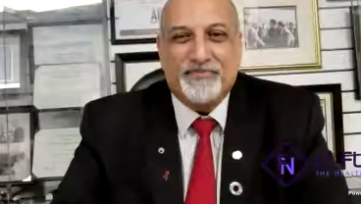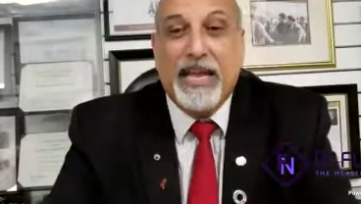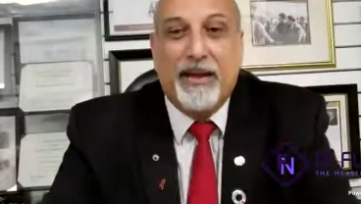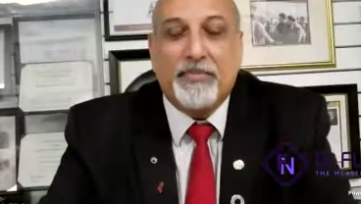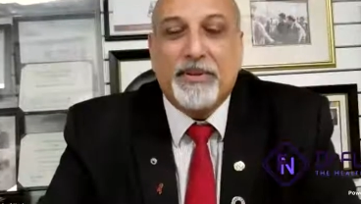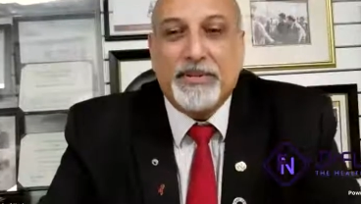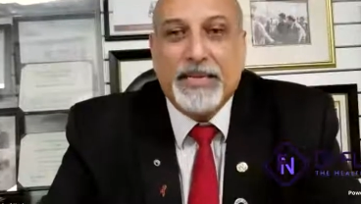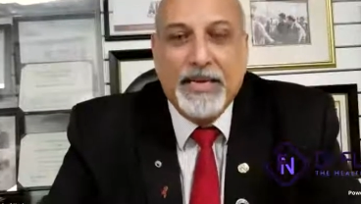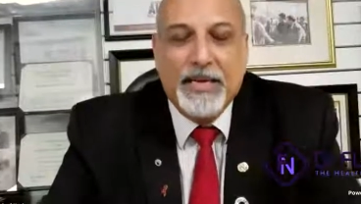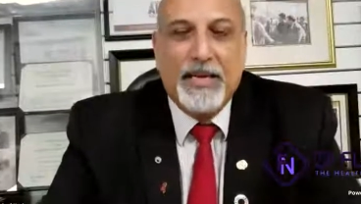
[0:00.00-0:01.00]
happened
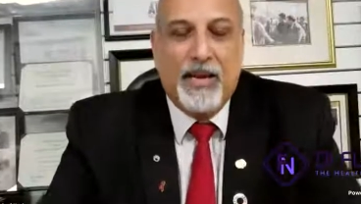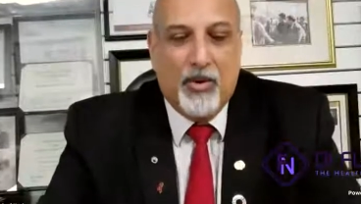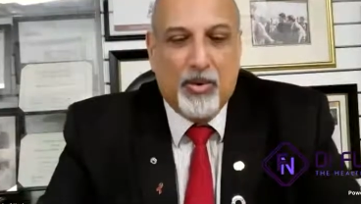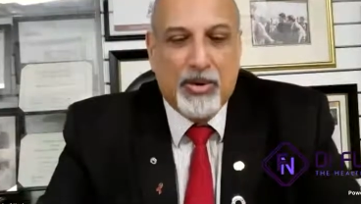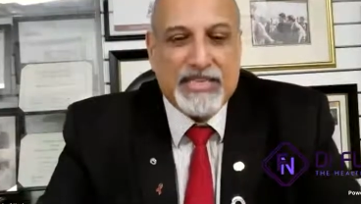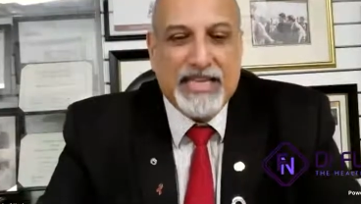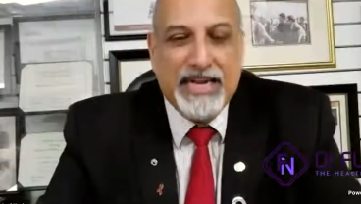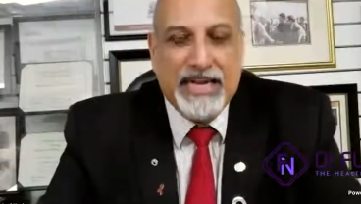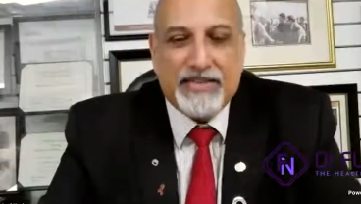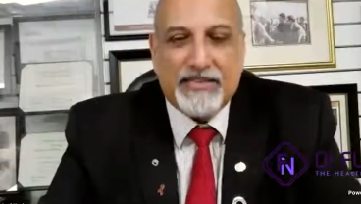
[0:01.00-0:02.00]
was
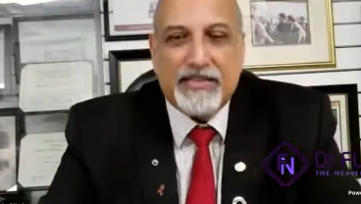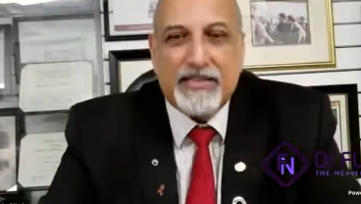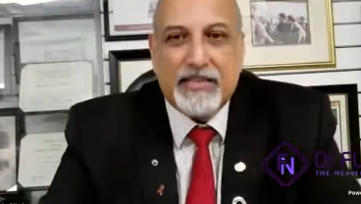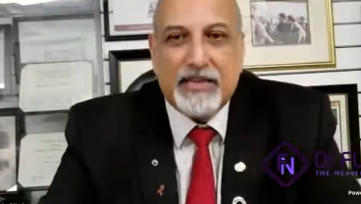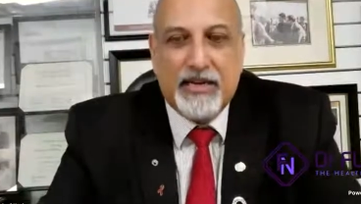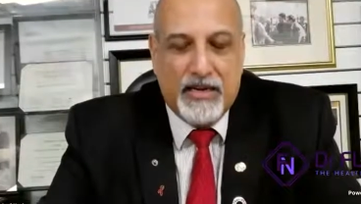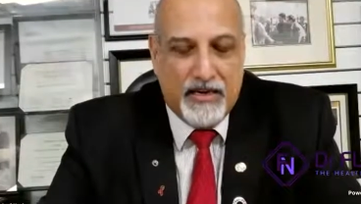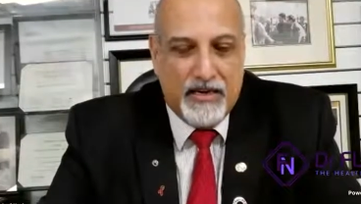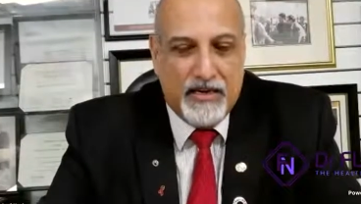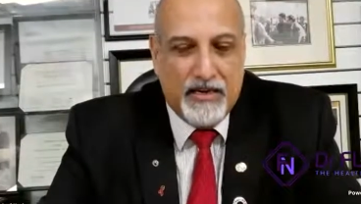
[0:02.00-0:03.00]
that
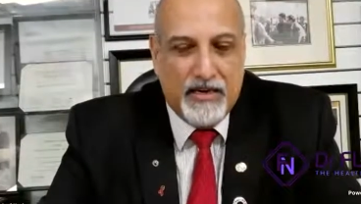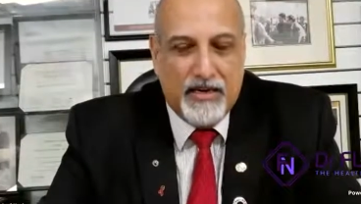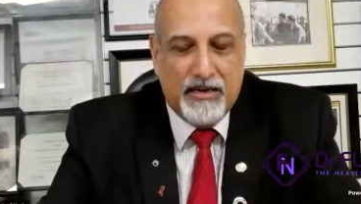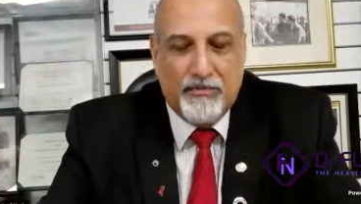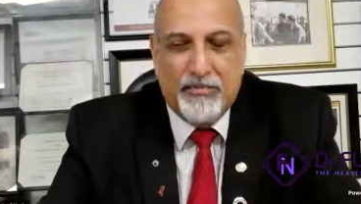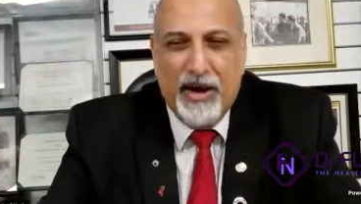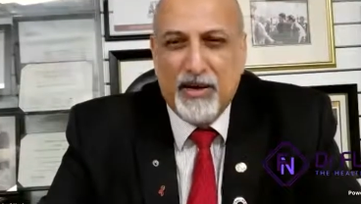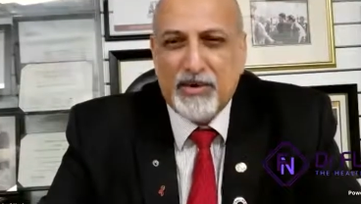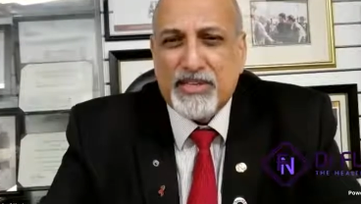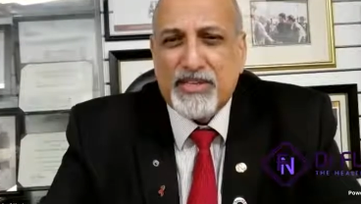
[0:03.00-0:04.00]

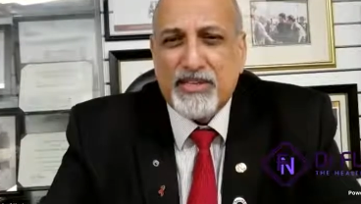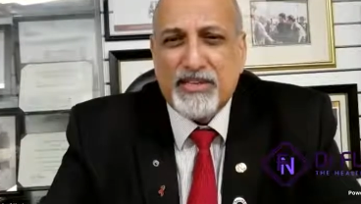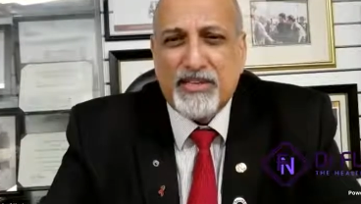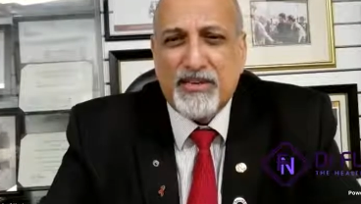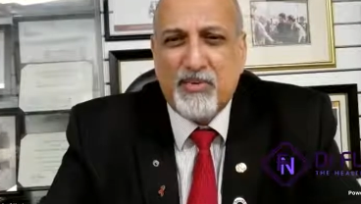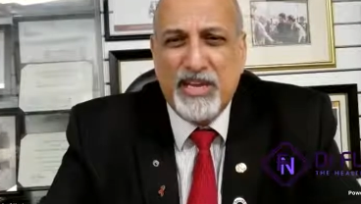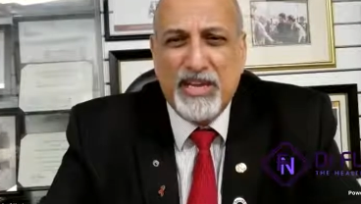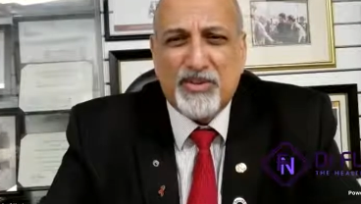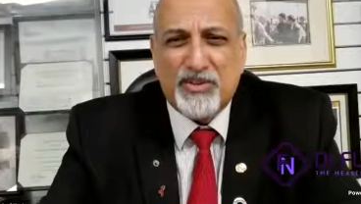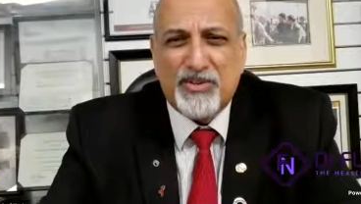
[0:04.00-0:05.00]
about a
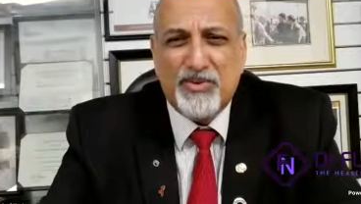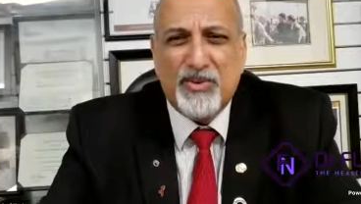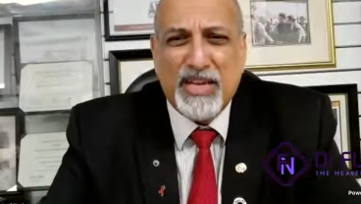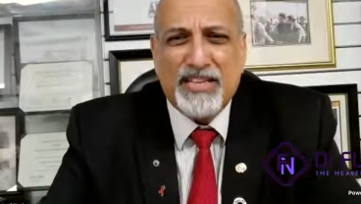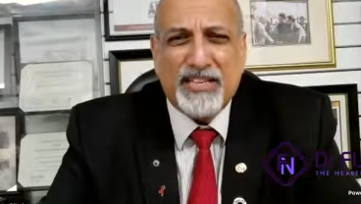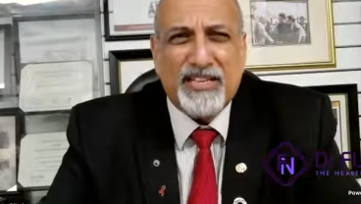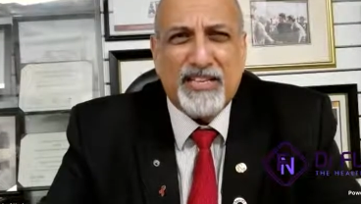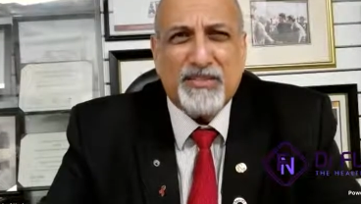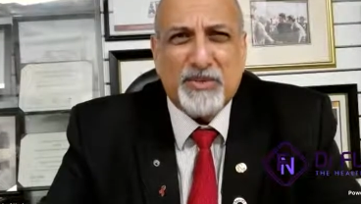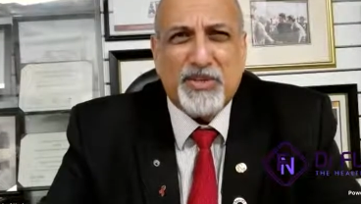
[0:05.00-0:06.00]
week or two later, I
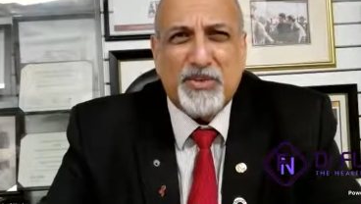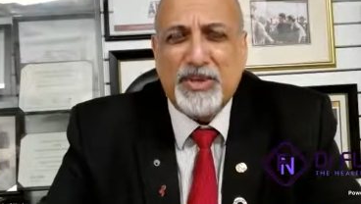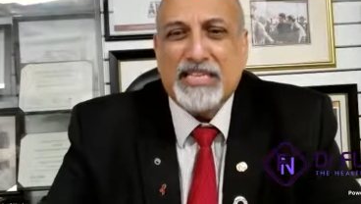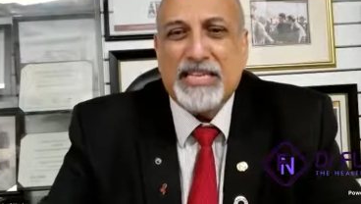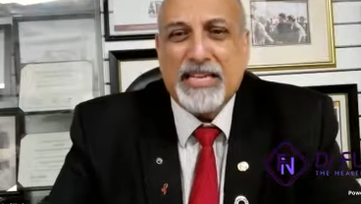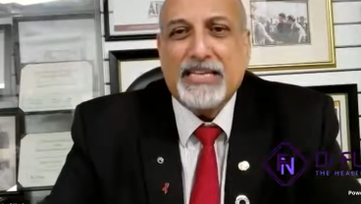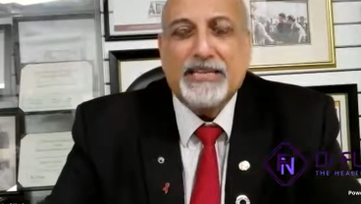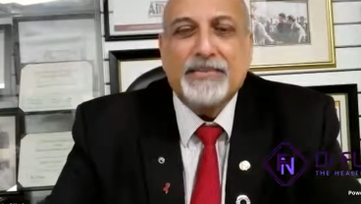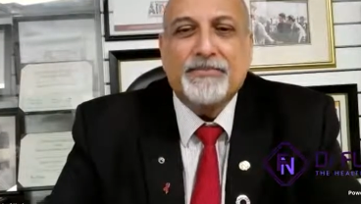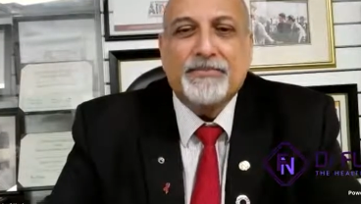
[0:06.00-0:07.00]
think it was about 2 weeks
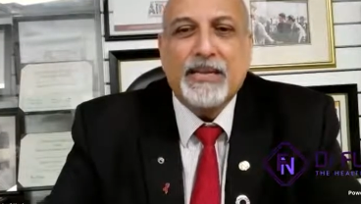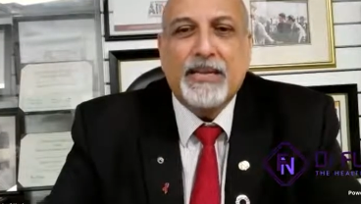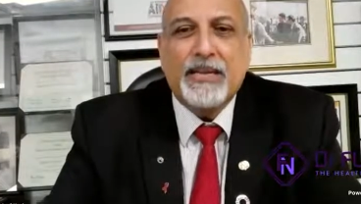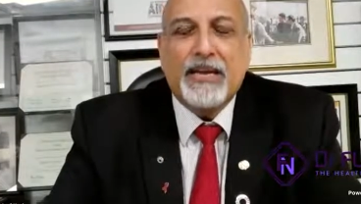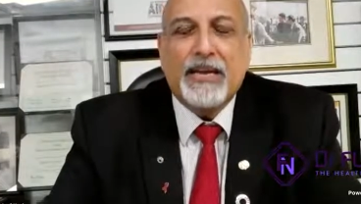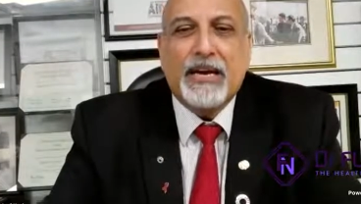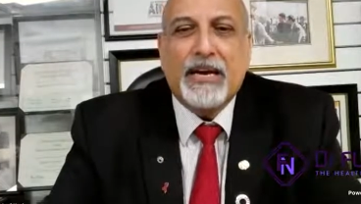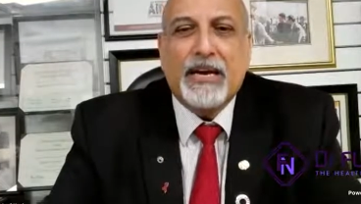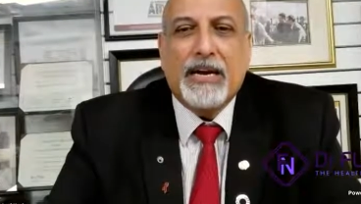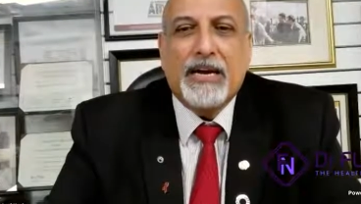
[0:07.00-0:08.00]
later,
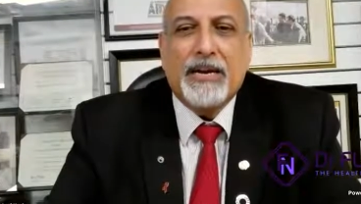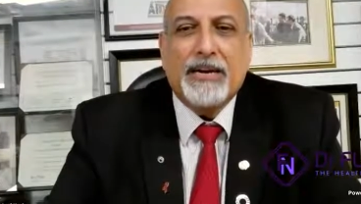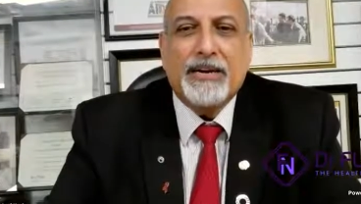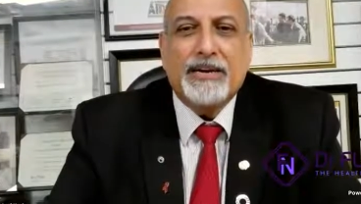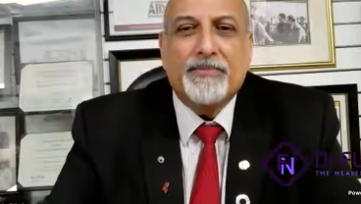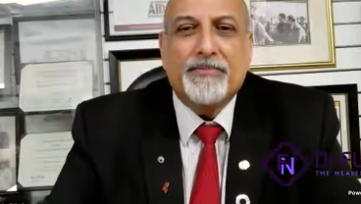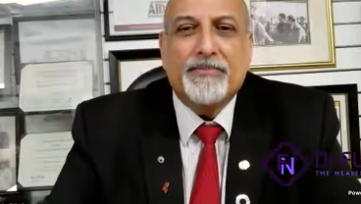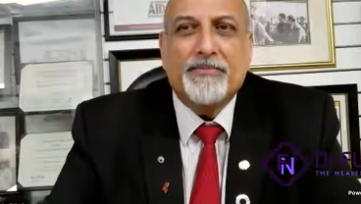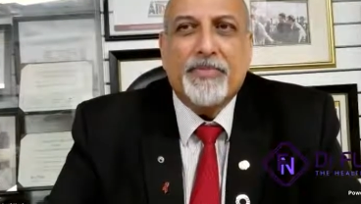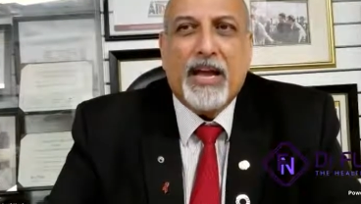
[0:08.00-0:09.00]

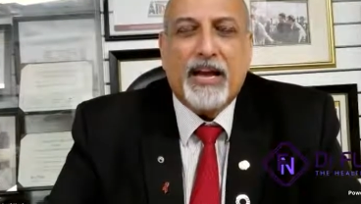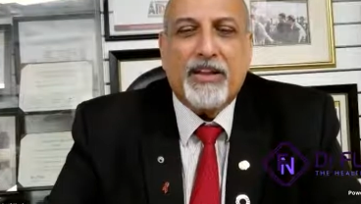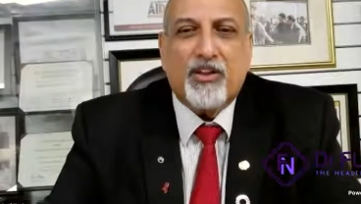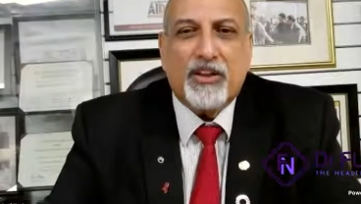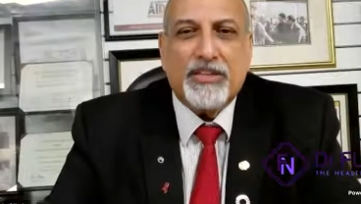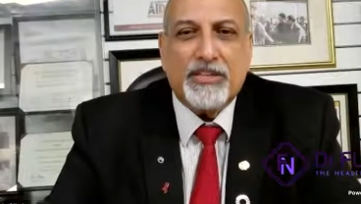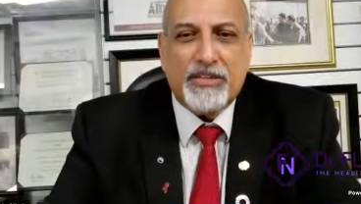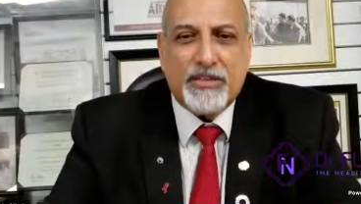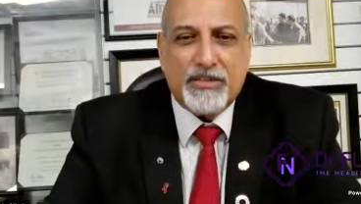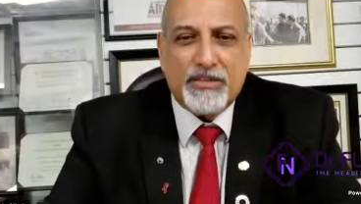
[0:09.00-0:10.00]
I got
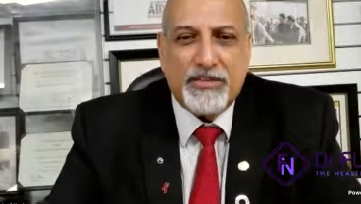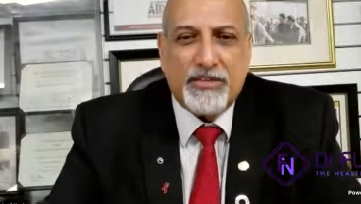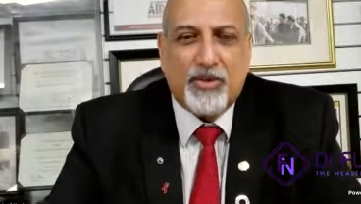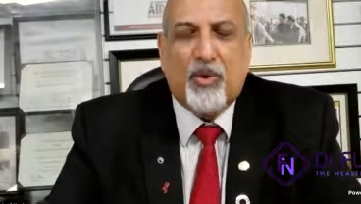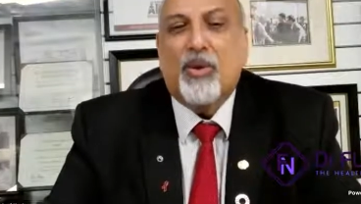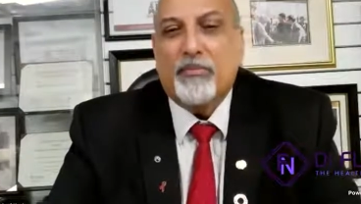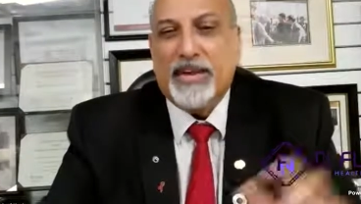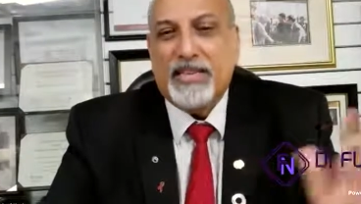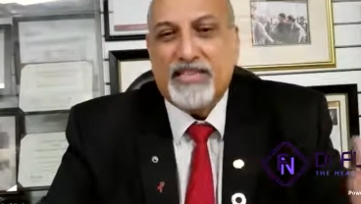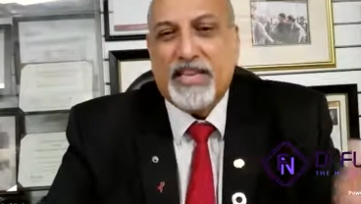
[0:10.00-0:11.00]
a call.
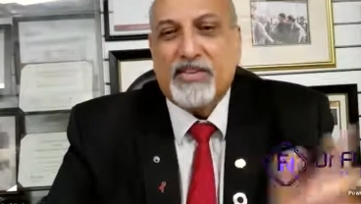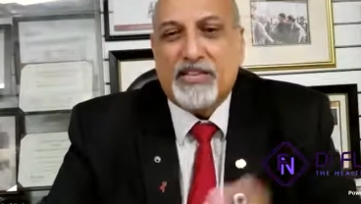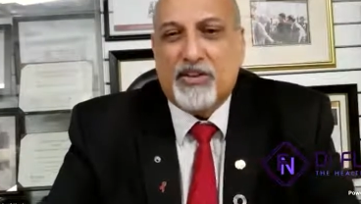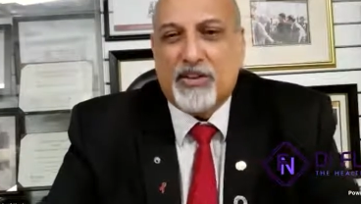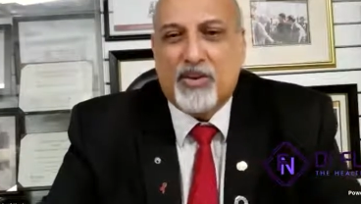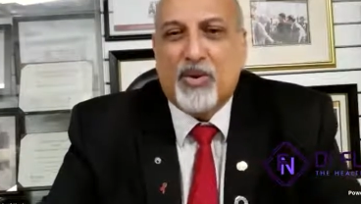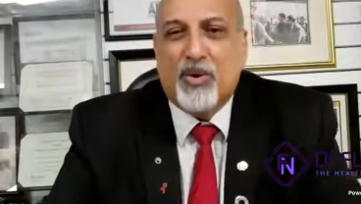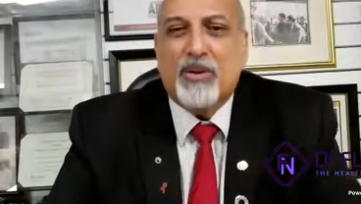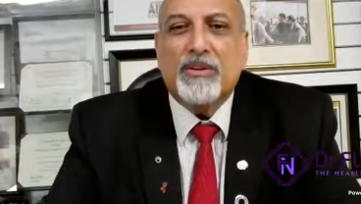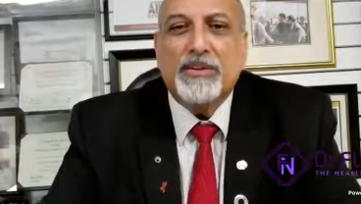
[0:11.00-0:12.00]
My secretary got a
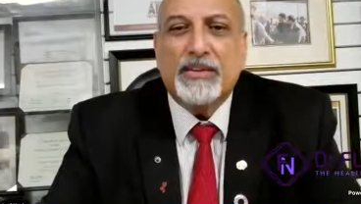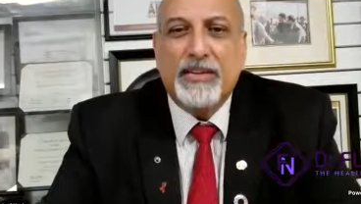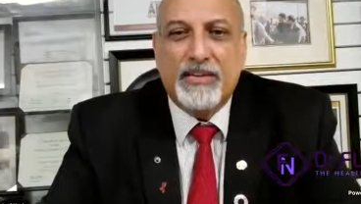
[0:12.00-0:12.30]
call